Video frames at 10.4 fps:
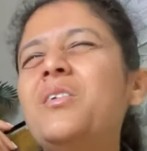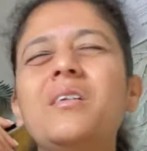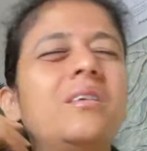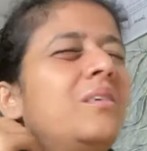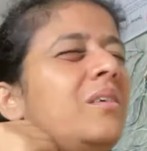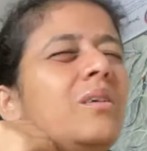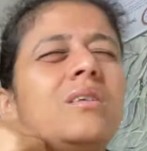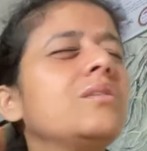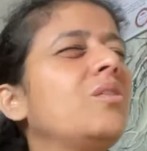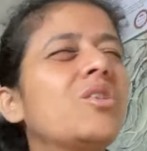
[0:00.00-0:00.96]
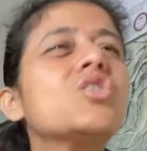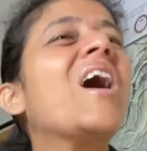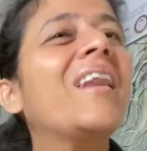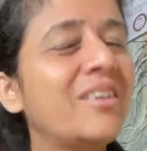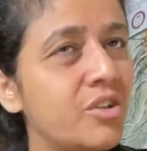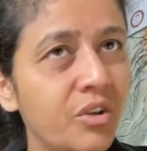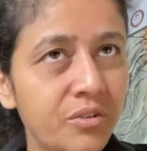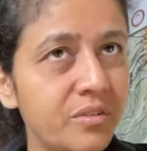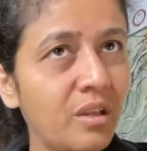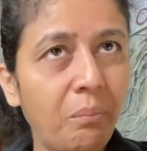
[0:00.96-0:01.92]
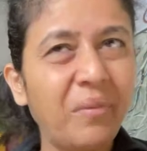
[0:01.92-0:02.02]
you're challenged on
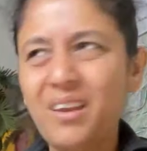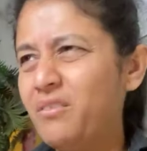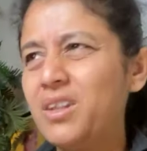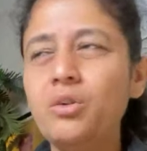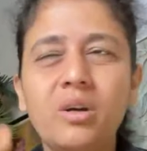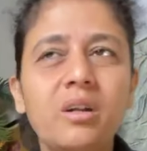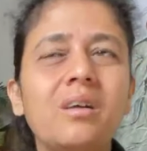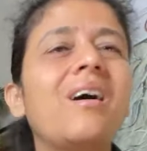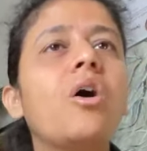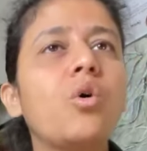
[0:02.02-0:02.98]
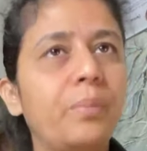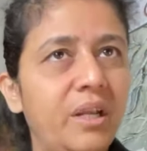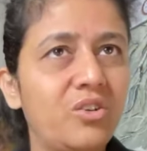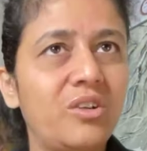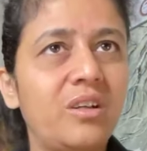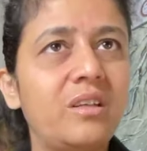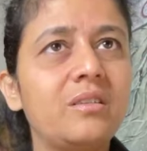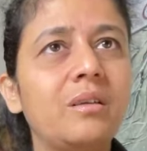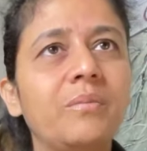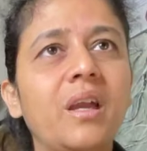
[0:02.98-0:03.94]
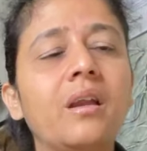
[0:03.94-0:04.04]
something with your occupation and
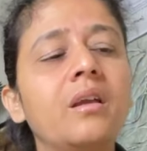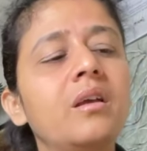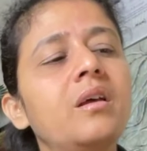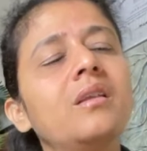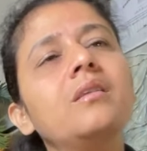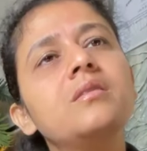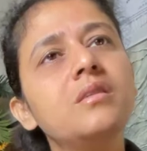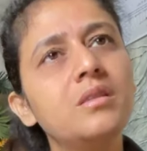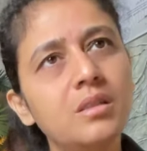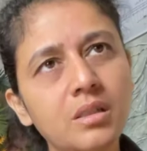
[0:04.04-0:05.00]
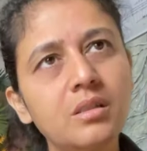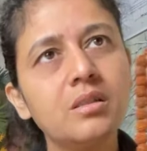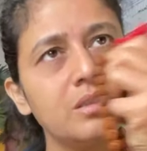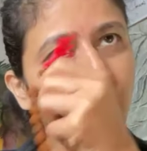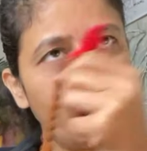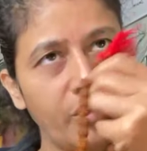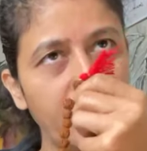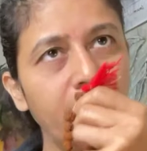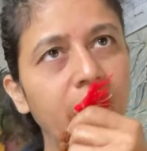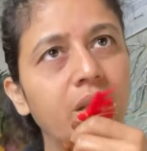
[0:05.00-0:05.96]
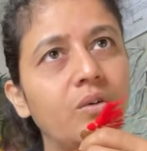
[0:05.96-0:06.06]
something, then just sit somewhere
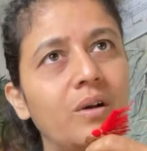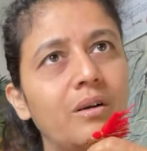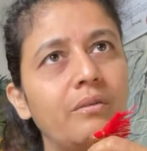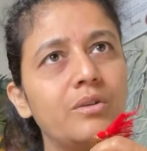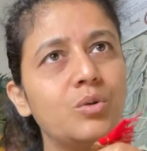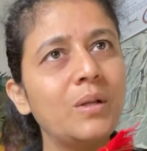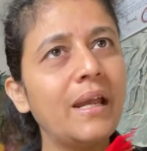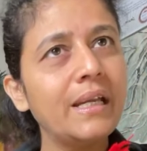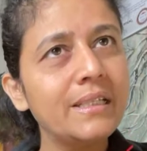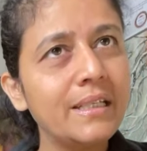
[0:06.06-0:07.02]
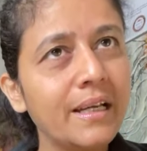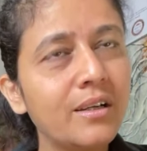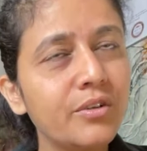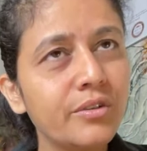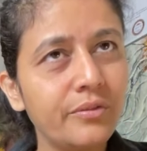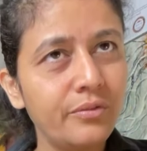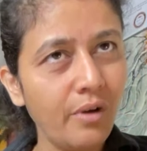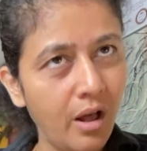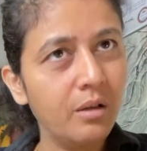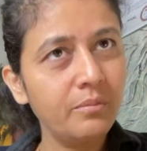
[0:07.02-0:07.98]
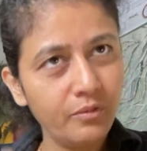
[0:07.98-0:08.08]
in your 18 acres of
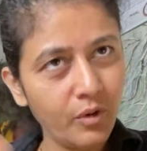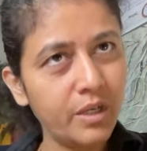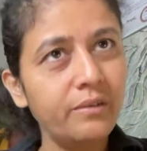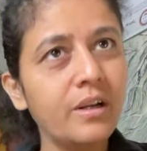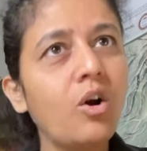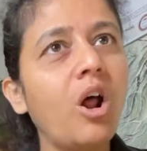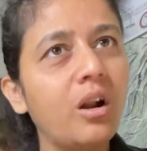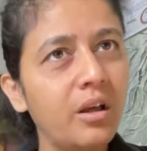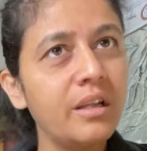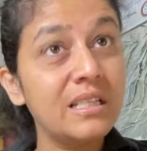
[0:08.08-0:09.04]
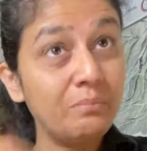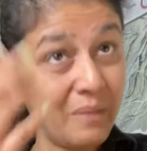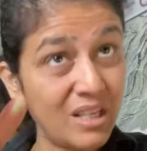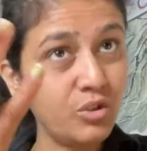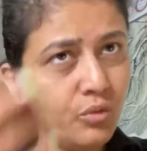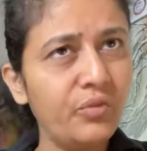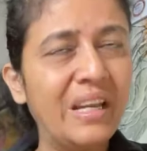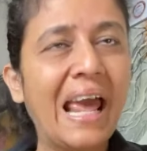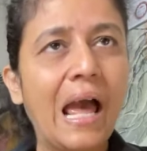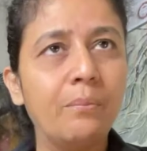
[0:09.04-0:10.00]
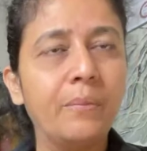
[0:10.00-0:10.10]
farm, whatever corner is makes you feel
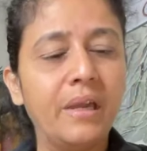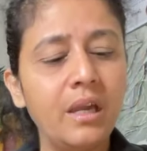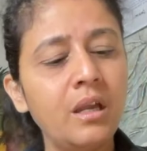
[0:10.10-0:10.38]
happy.